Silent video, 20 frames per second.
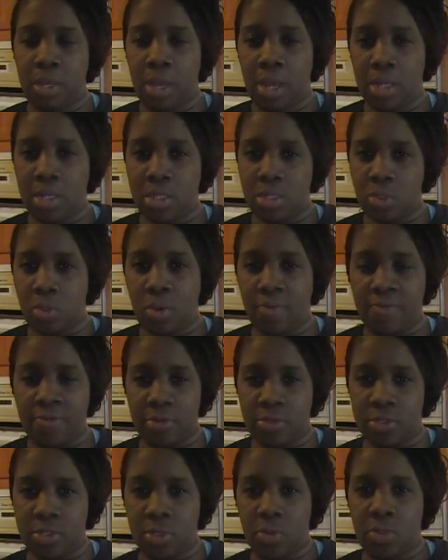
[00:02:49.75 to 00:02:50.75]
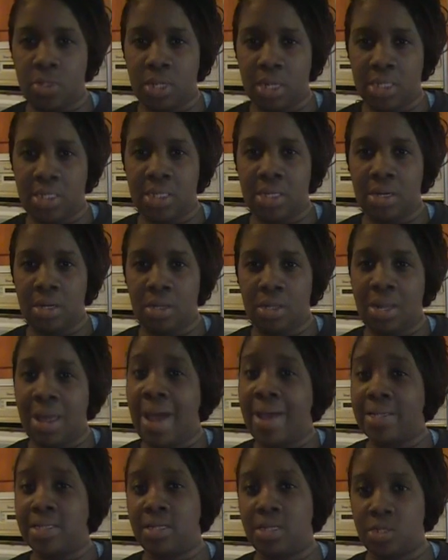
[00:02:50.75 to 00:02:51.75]
it's softer, so it doesn't
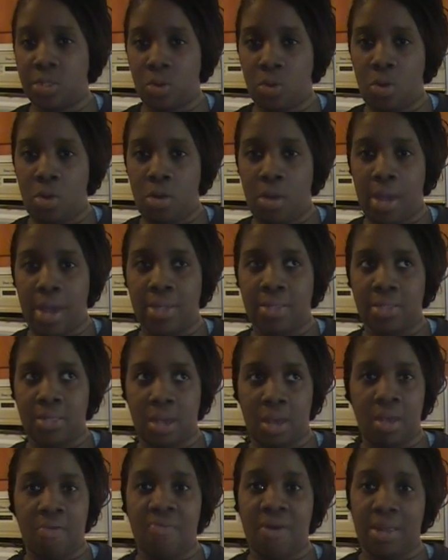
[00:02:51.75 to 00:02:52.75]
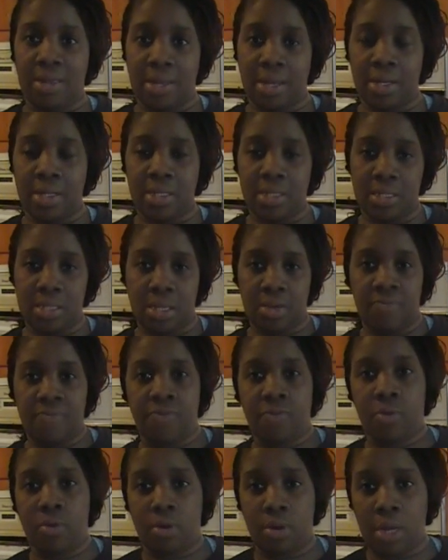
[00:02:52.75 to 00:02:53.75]
last as long as, say, if I let it sit
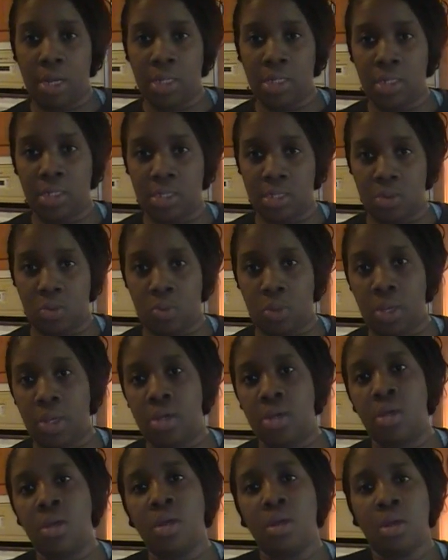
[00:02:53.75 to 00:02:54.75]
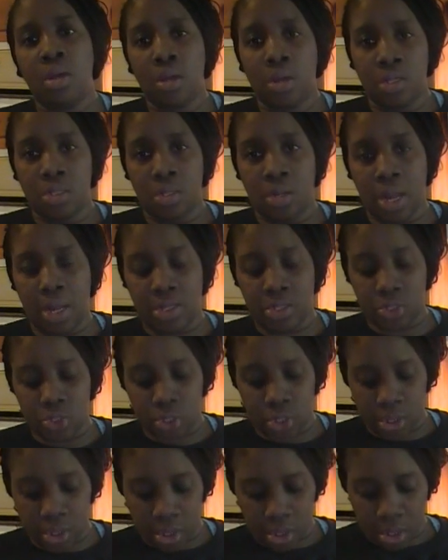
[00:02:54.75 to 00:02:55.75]
for at least a week. So that's
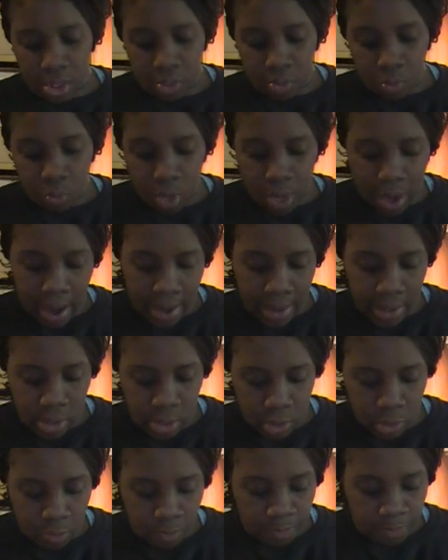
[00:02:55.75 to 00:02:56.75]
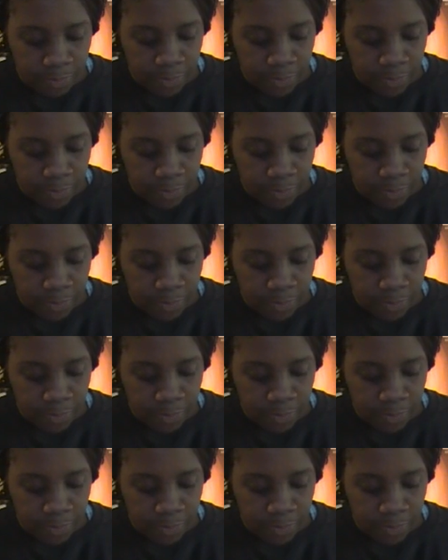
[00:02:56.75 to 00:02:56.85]
just what I do.